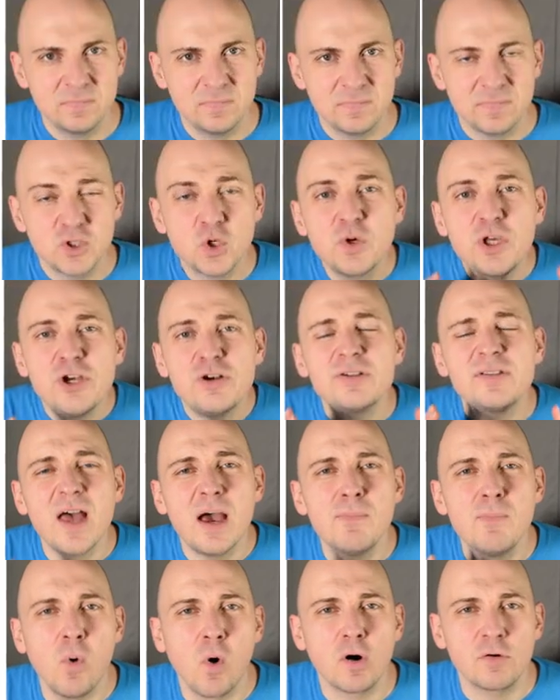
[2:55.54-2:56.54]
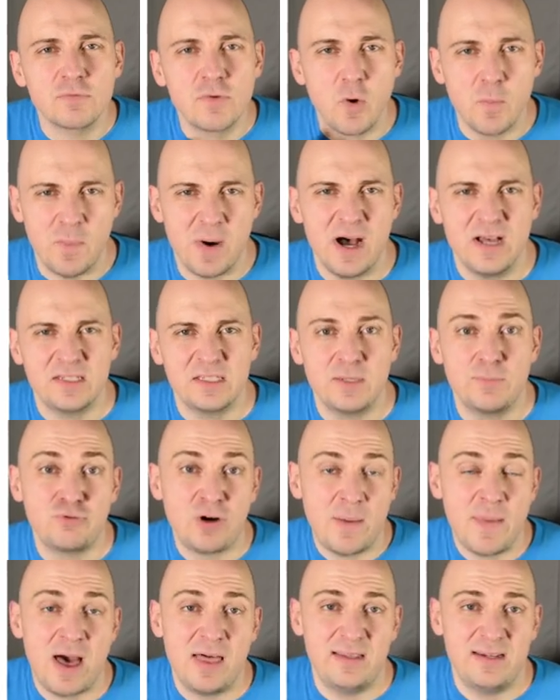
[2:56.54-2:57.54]
So here's that more robust
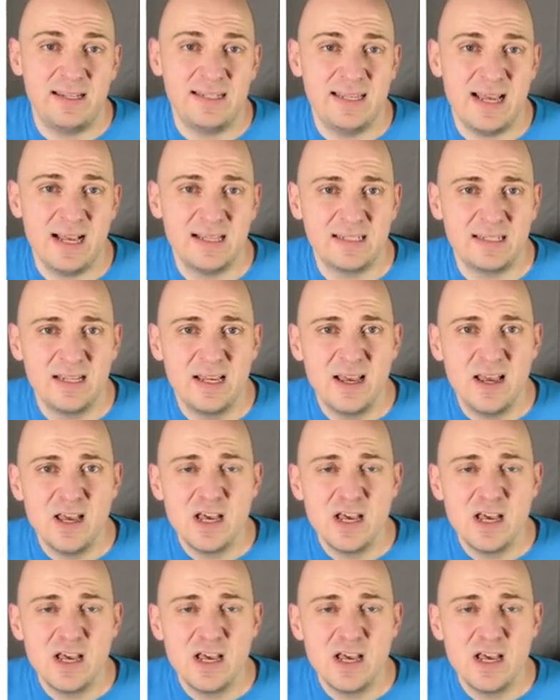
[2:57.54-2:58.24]
primality test.